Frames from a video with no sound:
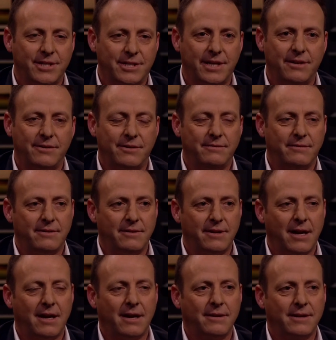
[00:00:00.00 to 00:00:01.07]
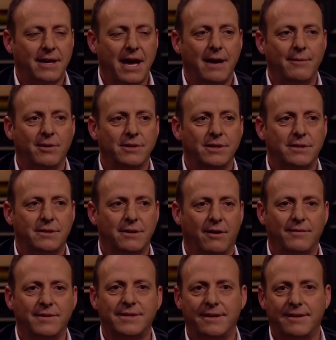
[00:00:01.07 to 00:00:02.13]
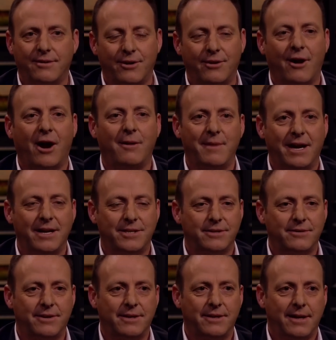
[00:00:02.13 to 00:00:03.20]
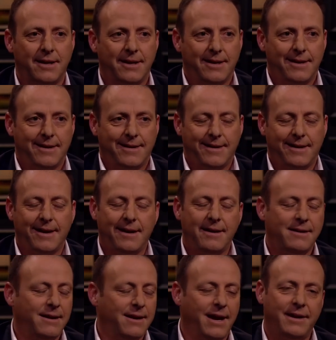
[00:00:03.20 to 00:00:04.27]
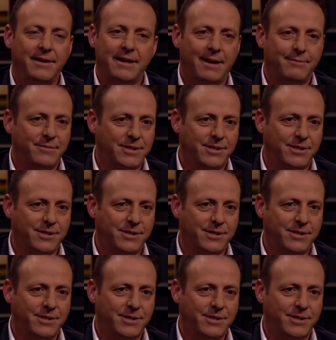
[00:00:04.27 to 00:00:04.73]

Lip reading: Jacinta Campbell has obviously got her own manager, and he ended up